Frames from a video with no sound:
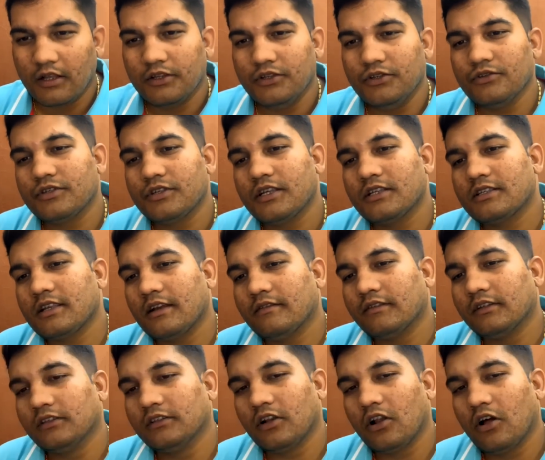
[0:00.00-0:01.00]
You say
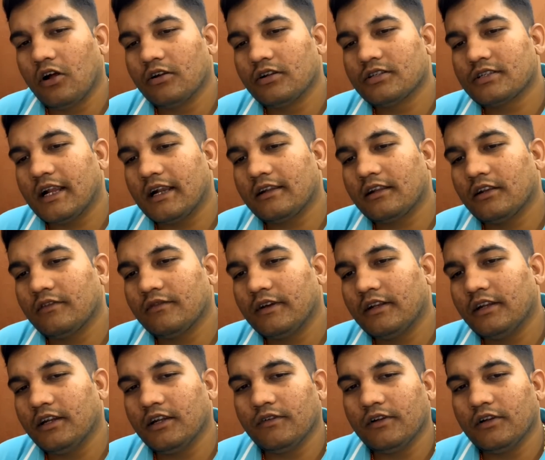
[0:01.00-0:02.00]
seventh lord Saturn,
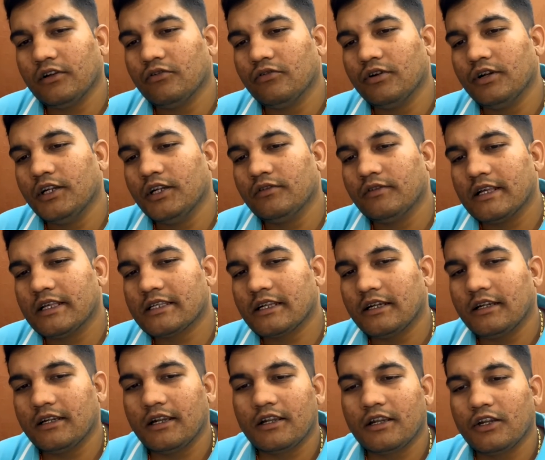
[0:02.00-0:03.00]
when it will go into
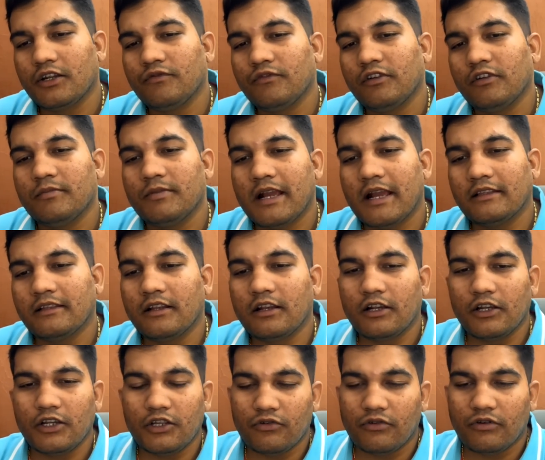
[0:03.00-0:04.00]
ascendant, it will be either
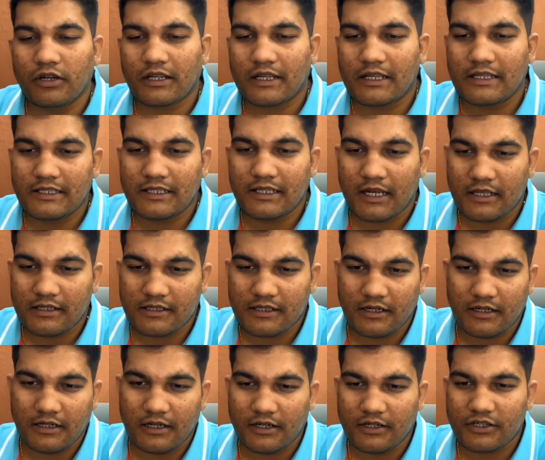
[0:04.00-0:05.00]
Leo or Cancer
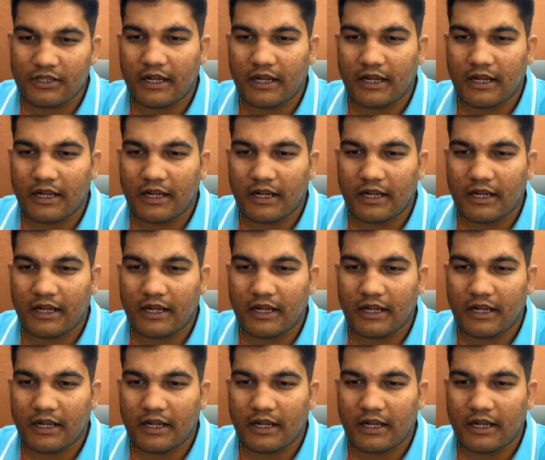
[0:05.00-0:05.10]
ascendant.